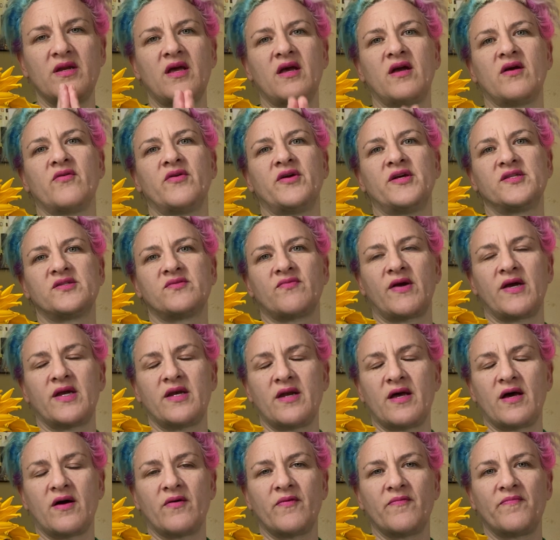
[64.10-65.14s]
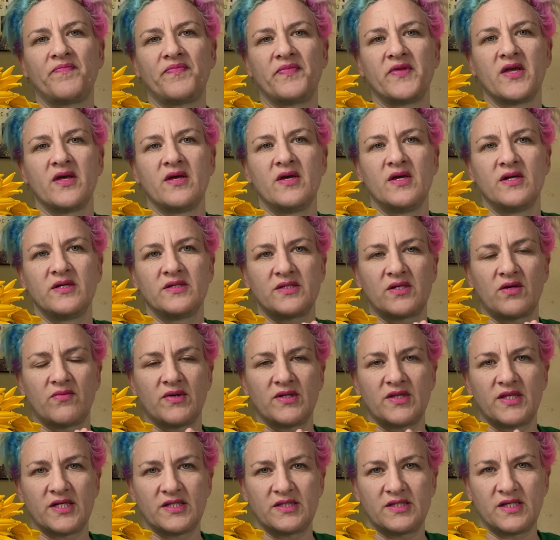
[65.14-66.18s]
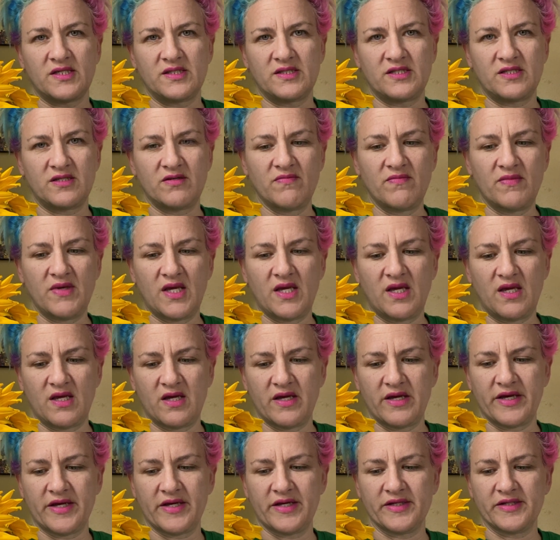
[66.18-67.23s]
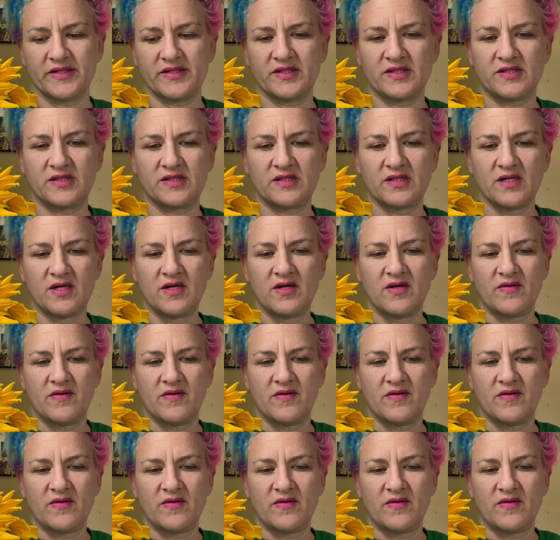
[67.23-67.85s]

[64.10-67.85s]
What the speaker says: Aries right now. So what that says to me is